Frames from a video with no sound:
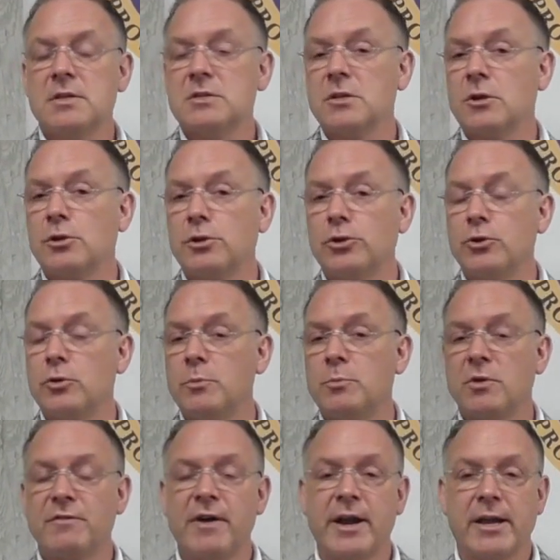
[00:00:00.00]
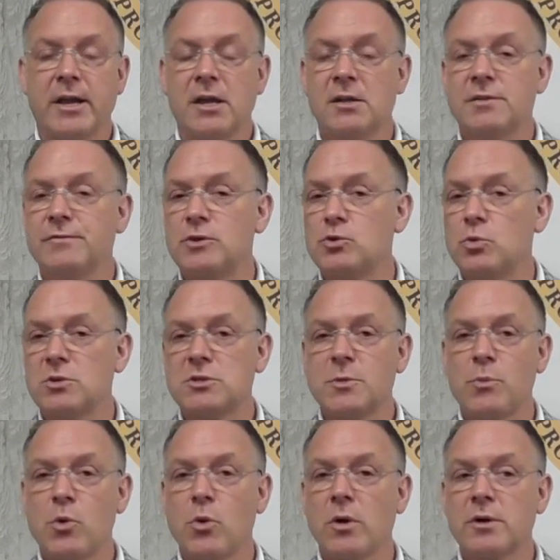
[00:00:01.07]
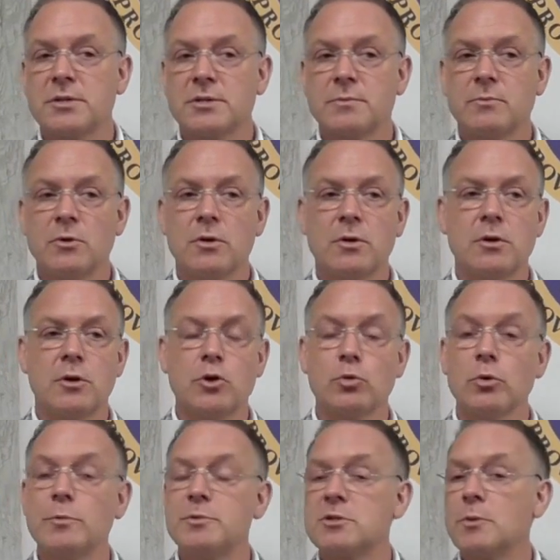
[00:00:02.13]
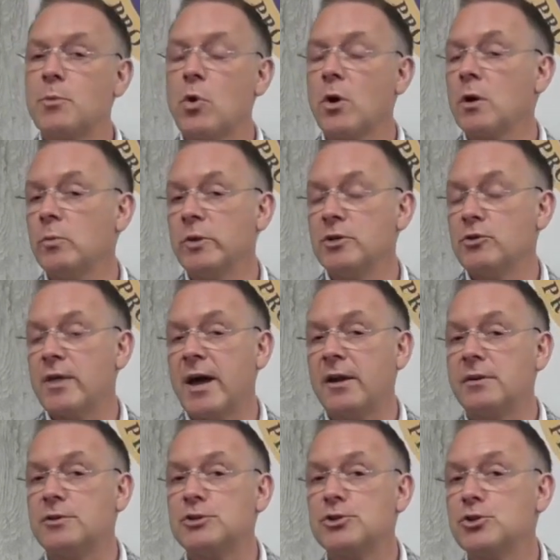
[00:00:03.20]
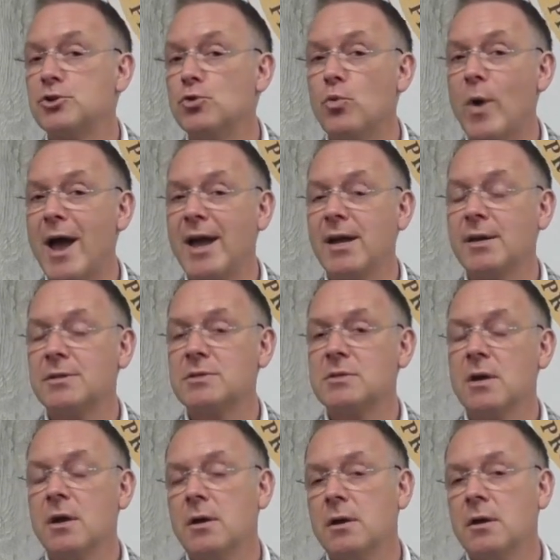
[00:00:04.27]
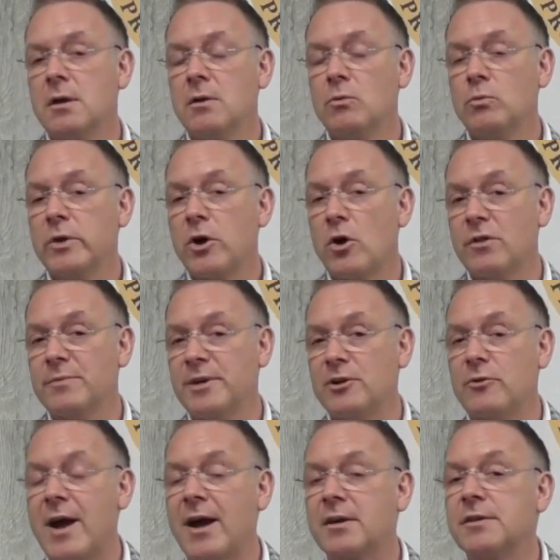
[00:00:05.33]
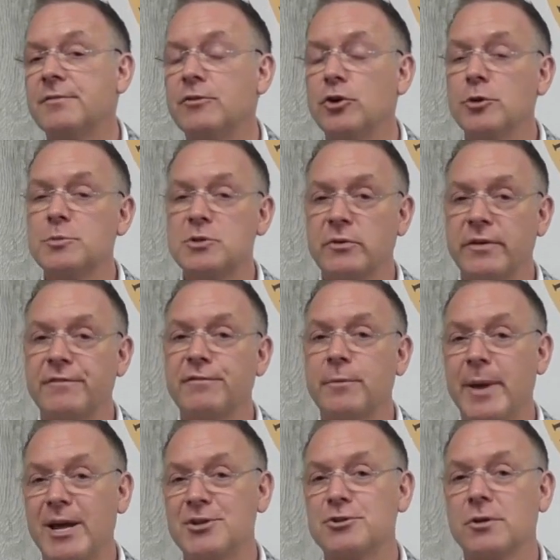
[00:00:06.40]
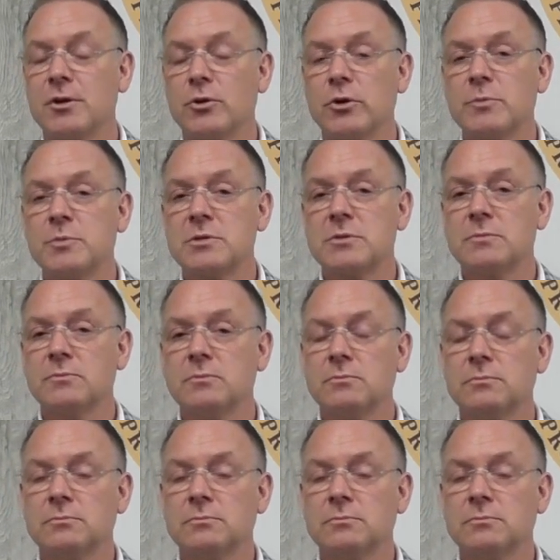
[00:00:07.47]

These include providing individual support, group support, we do that in two ways. We call them interactive groups or information groups